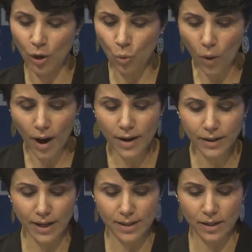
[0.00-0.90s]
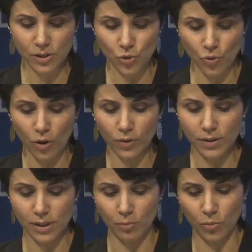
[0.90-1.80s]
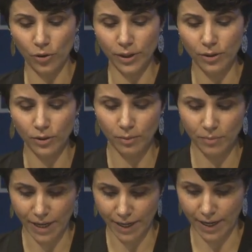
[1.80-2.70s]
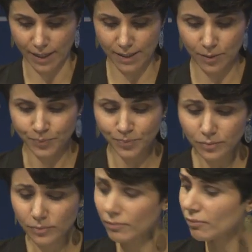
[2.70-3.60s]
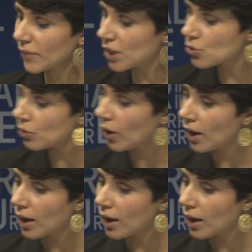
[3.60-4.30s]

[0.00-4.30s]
acquire a, a, strong symbolical meanings. So